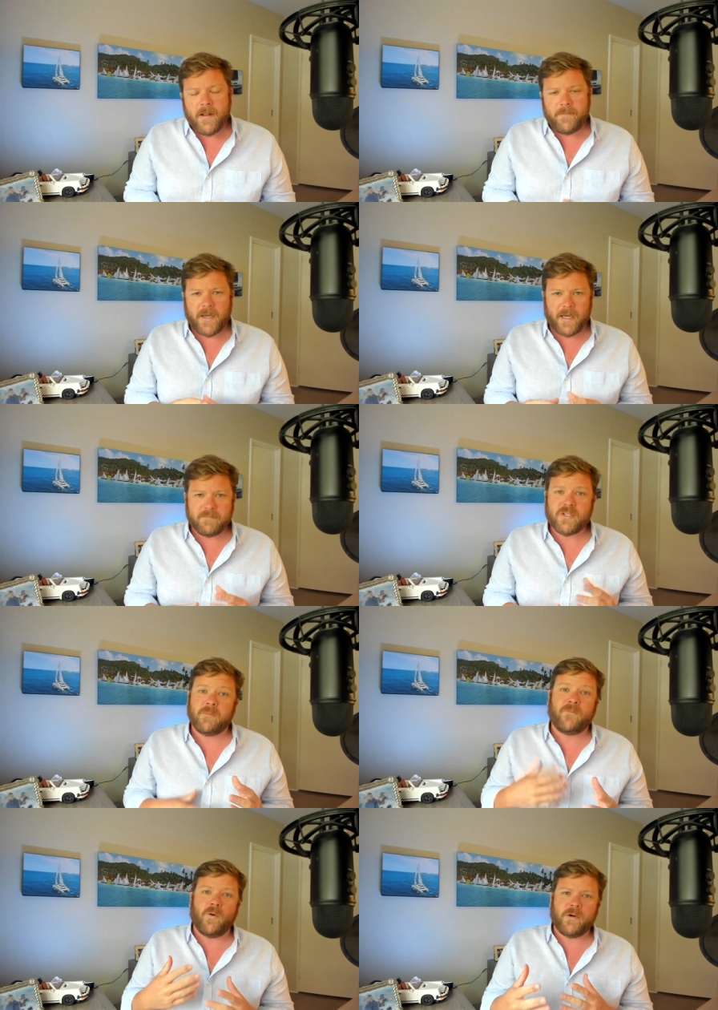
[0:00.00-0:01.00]
Um, so
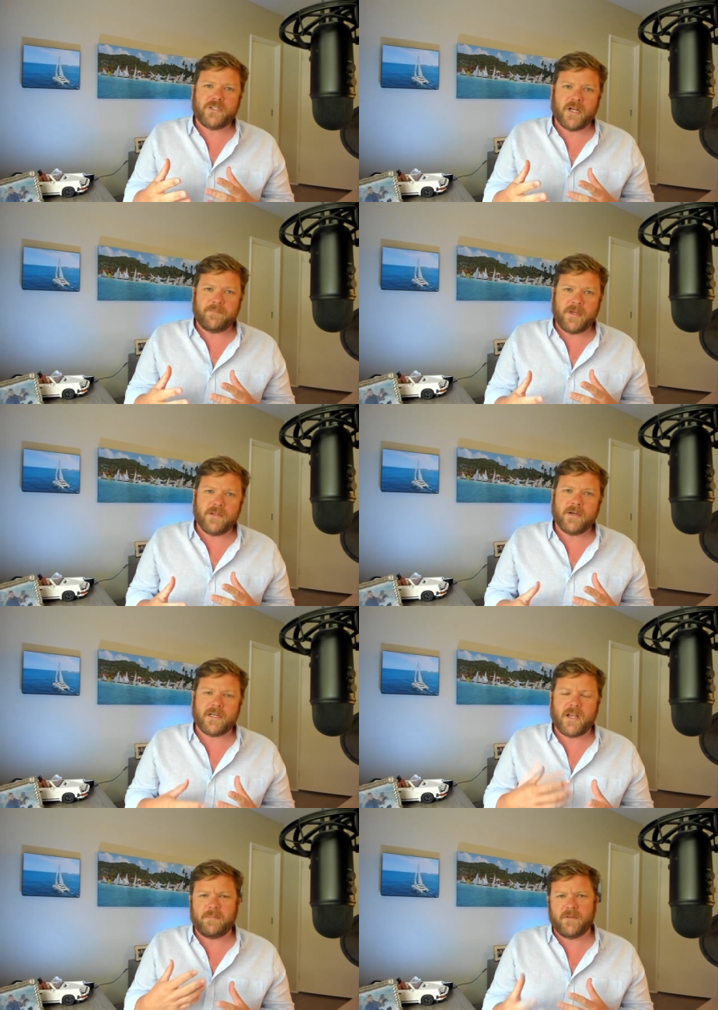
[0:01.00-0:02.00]
before we jump into it, a
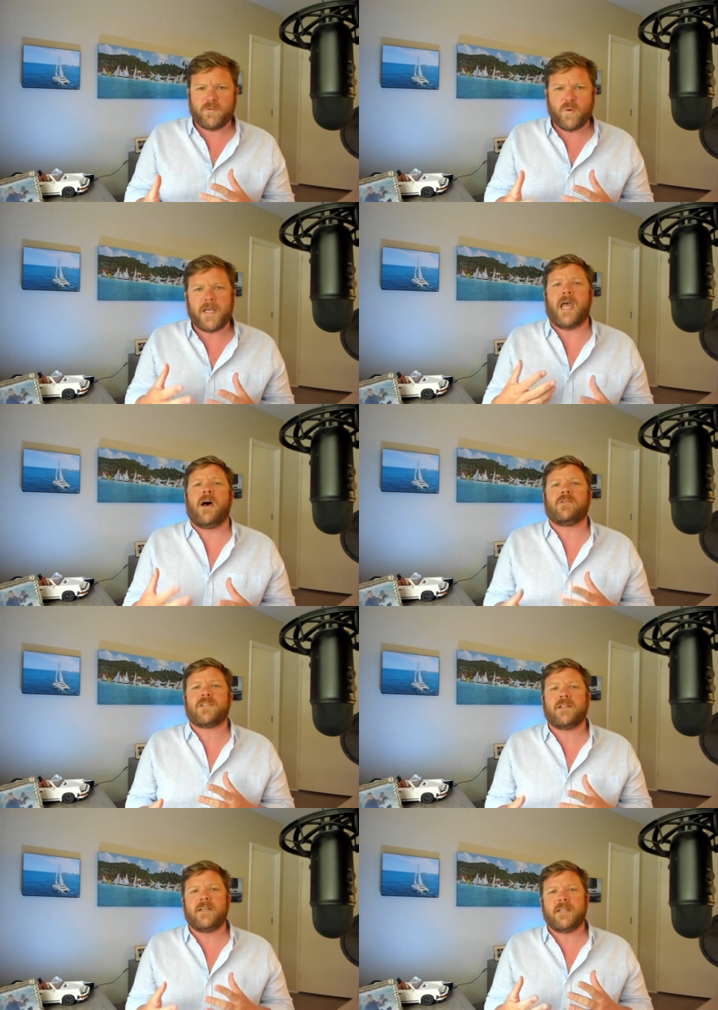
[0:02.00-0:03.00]
couple of quick house
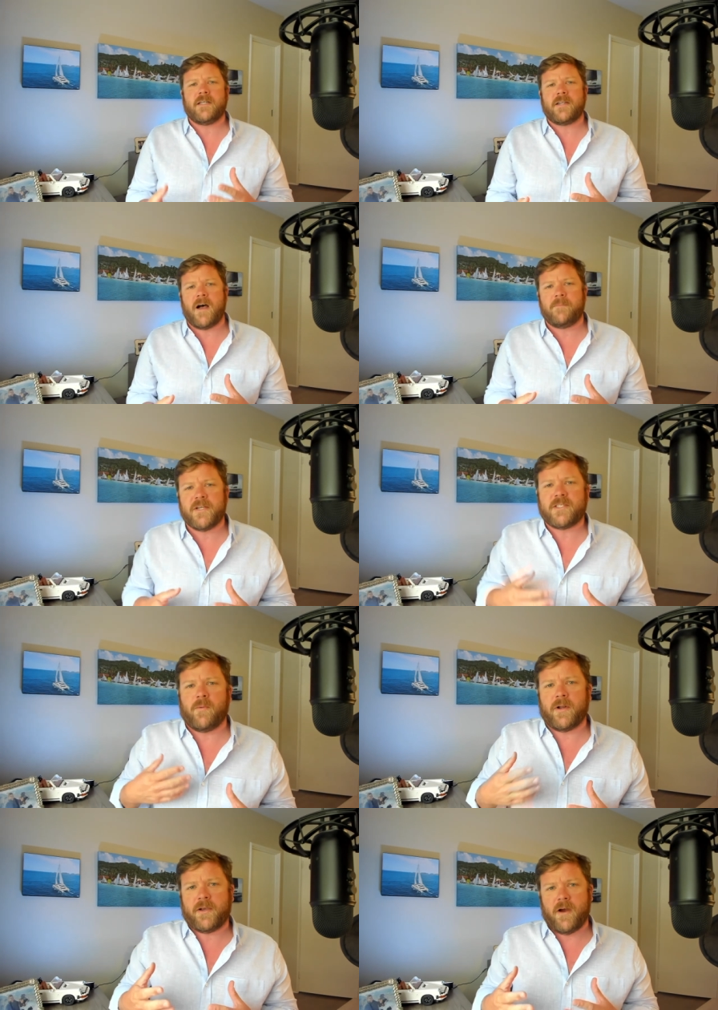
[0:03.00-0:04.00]
cleaning topics I
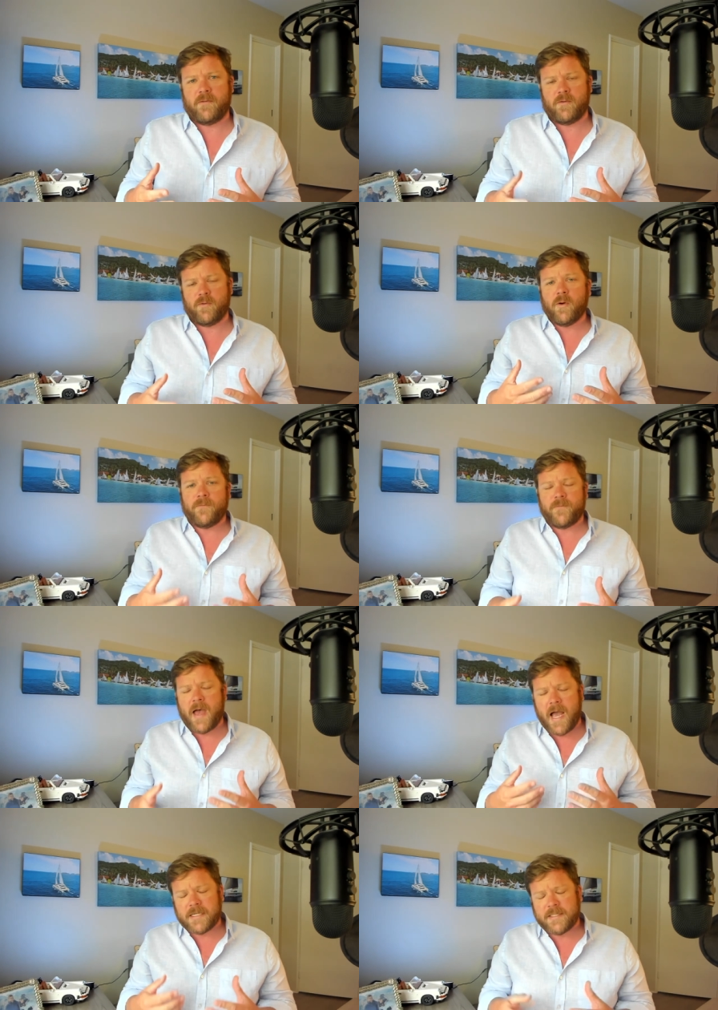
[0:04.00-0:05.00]
want to cover real
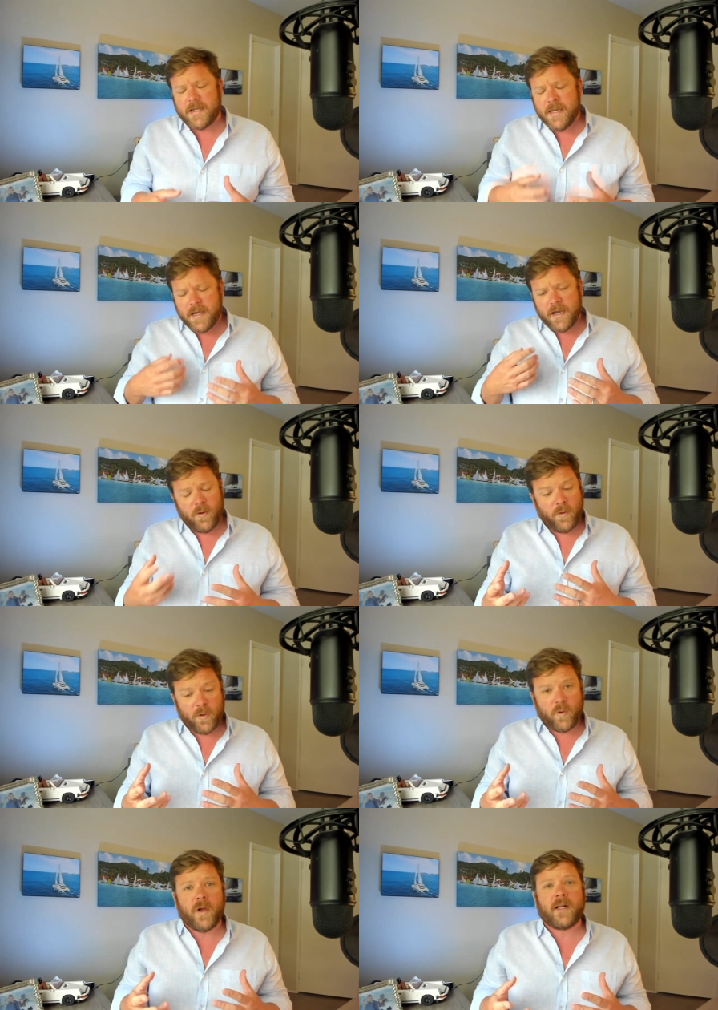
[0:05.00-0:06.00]
fast or uh, real
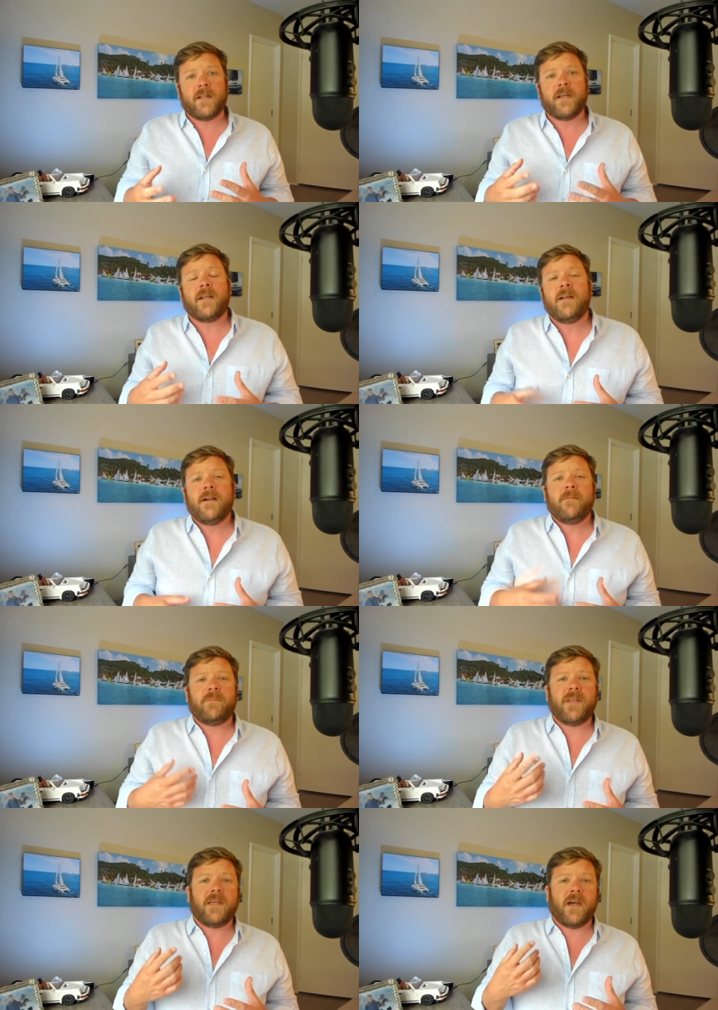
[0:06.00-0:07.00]
quickly.
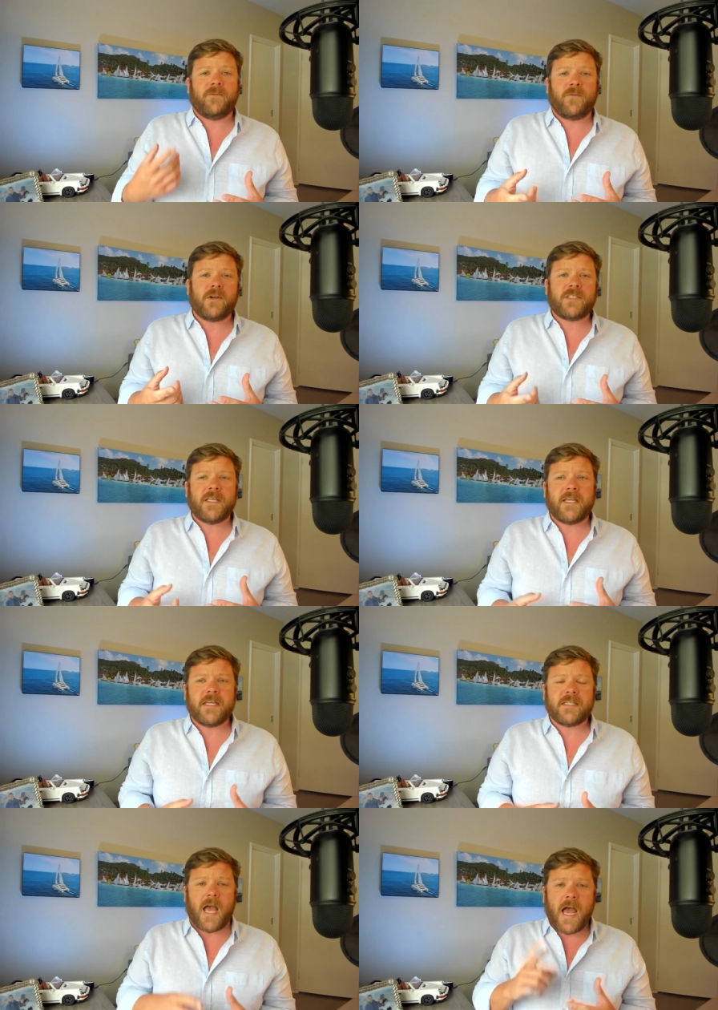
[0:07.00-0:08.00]
The uh, first thing
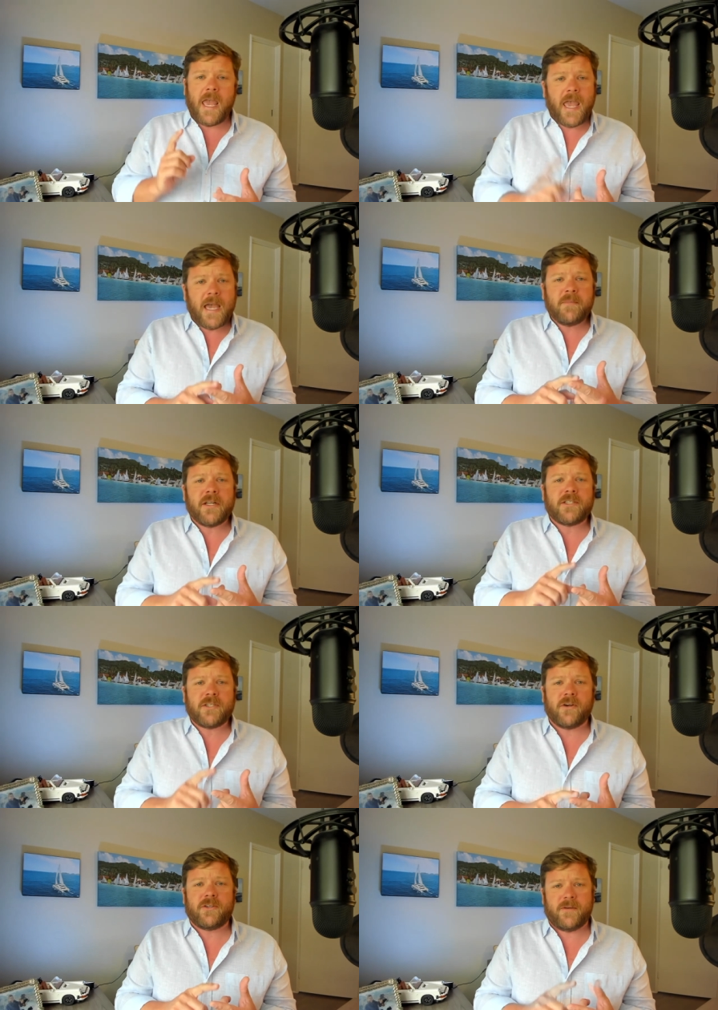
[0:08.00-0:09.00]
is I am going to
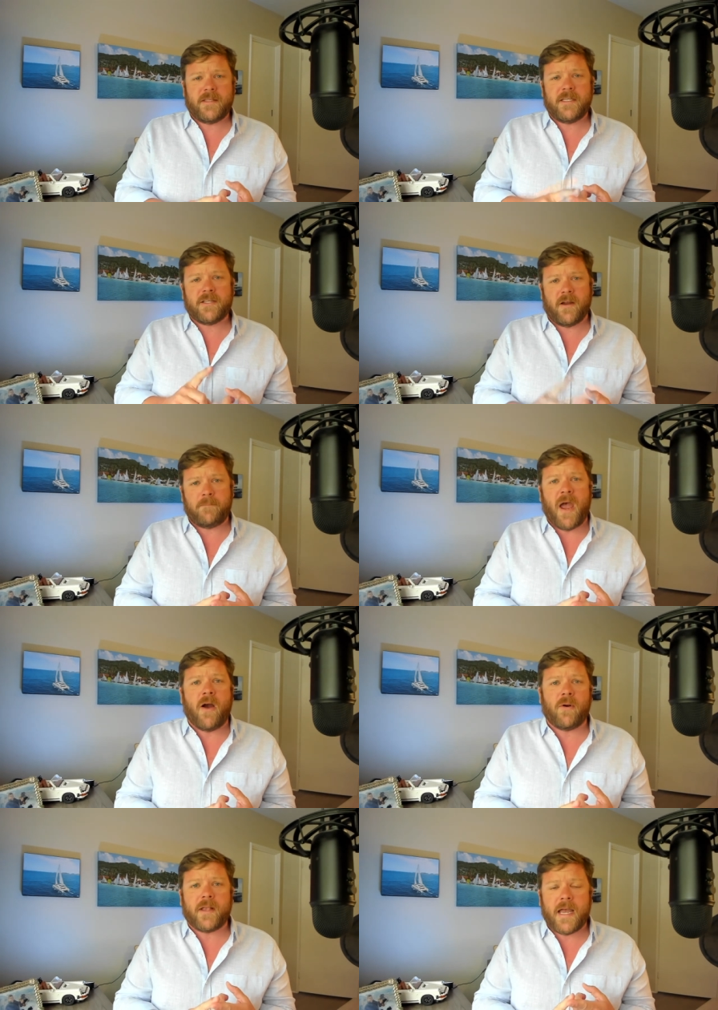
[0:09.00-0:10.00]
start doing these on
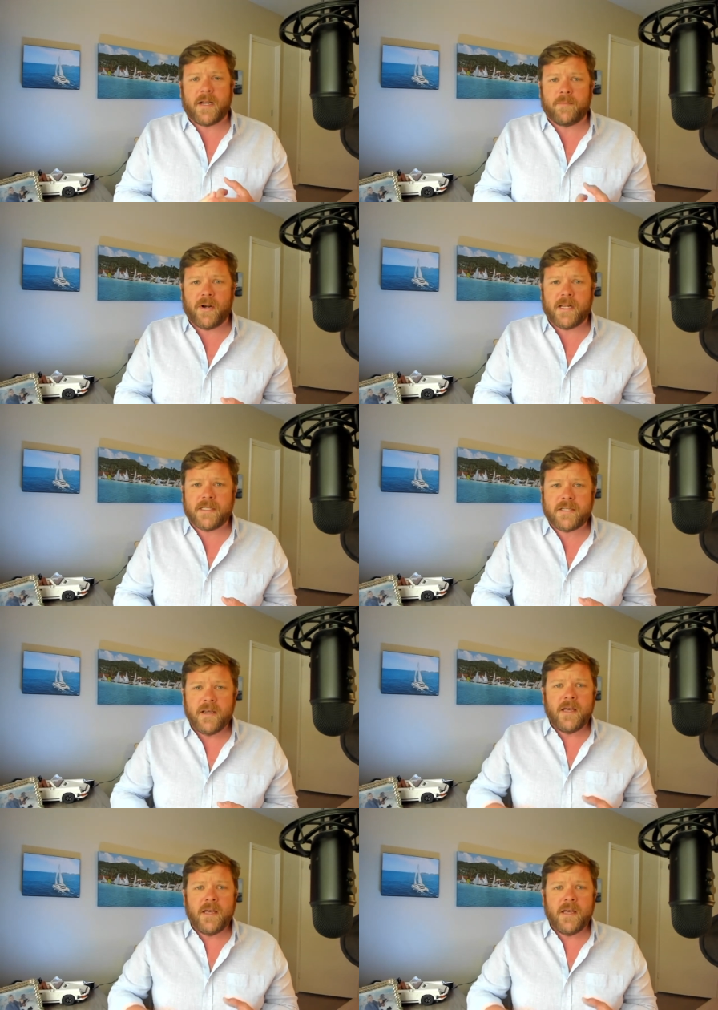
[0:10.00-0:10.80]
power catamarans.